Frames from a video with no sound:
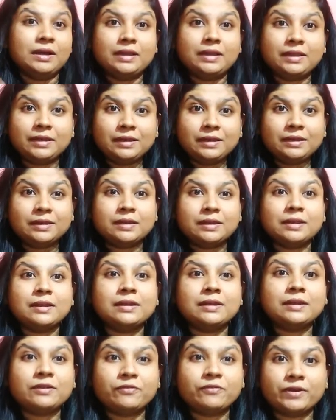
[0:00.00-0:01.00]
in
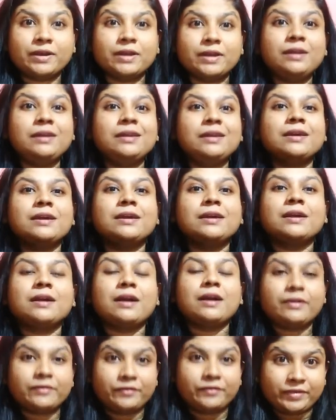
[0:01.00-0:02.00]
different
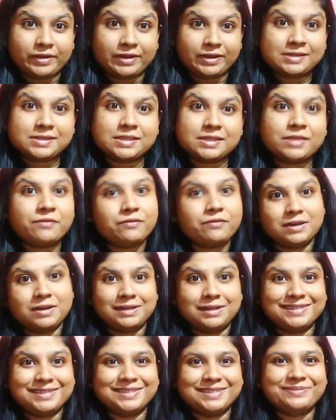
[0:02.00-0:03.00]
countries in the
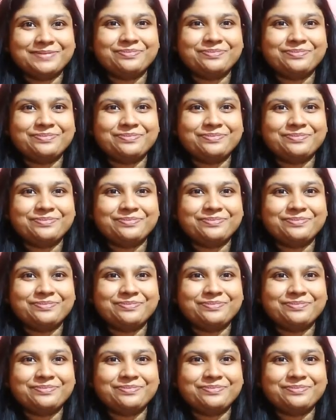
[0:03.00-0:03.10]
world.